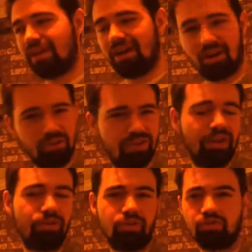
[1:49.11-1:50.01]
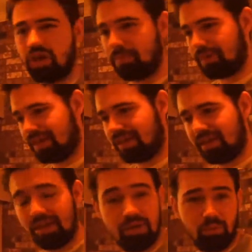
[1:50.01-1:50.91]
our sales are dropping,
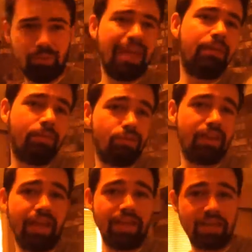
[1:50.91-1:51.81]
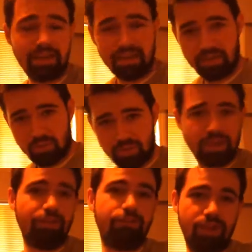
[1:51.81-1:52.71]
we made a mistake, we're
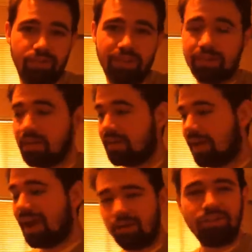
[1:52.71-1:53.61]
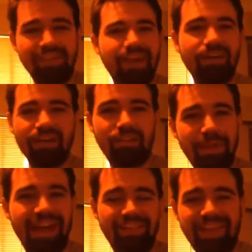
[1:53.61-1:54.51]
gonna fix it. I don't see how that's a
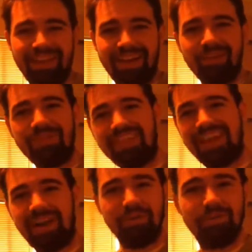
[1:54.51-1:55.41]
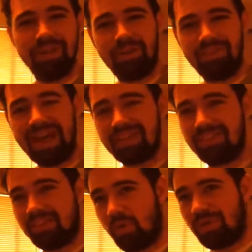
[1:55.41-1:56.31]
bad thing. I don't see how,
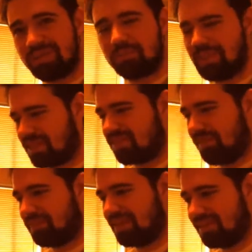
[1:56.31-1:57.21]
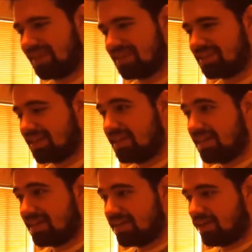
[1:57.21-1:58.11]
that's going to be something that,
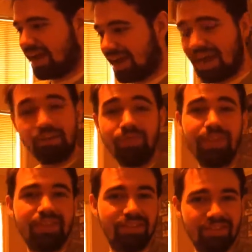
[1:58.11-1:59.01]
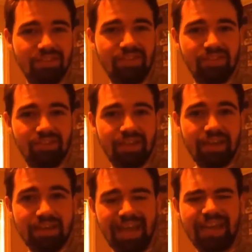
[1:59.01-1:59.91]
I don't think that this is
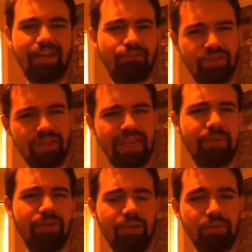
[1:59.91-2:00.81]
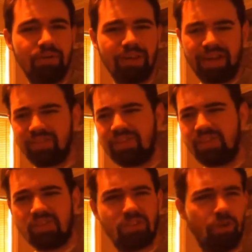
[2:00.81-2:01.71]
negative for the gaming community. I think
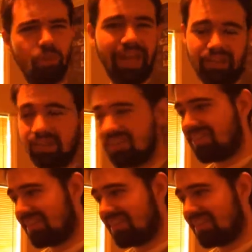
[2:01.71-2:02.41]
this is a win. This is